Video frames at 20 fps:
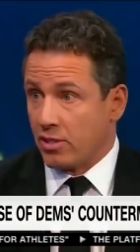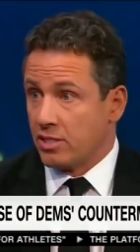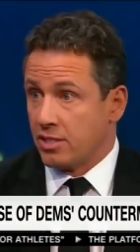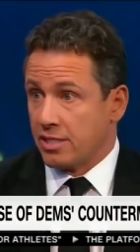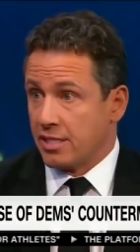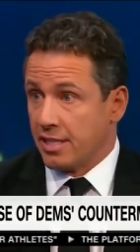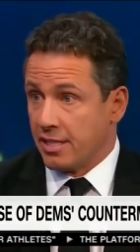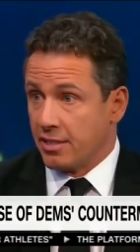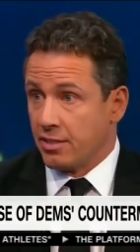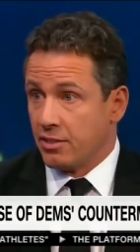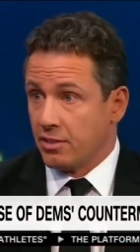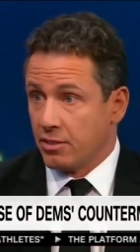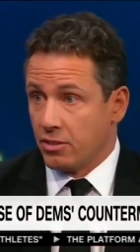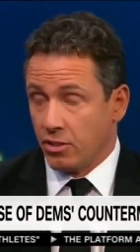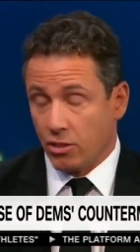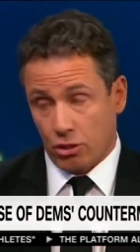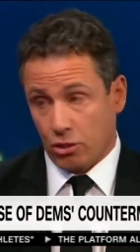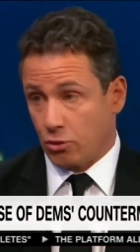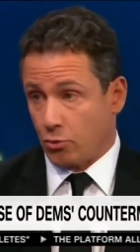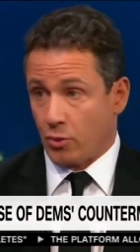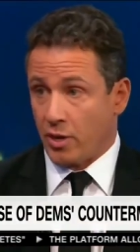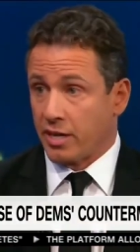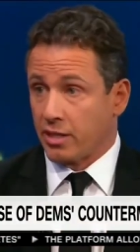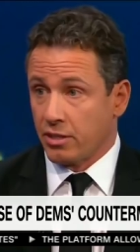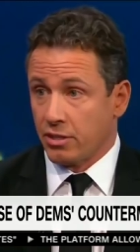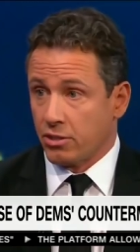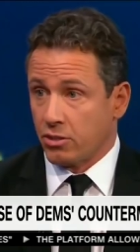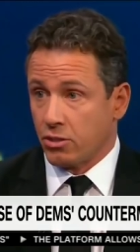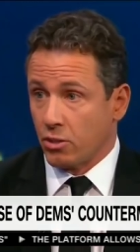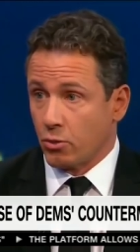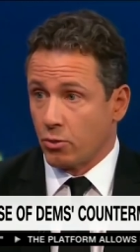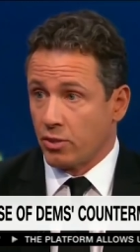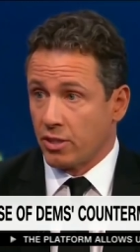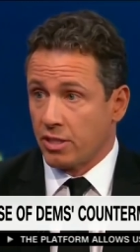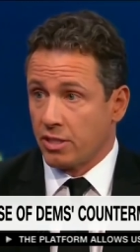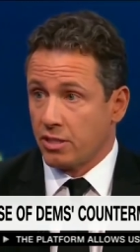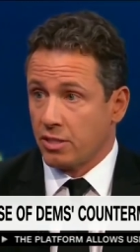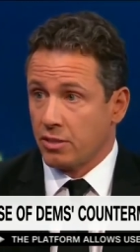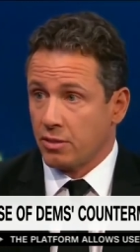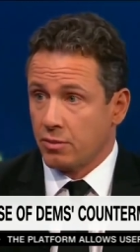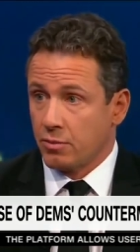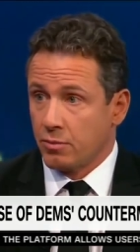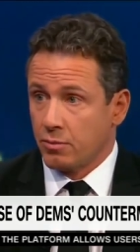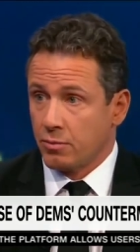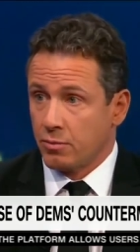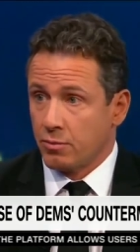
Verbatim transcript: out and said, "This is reckless. Don't release it."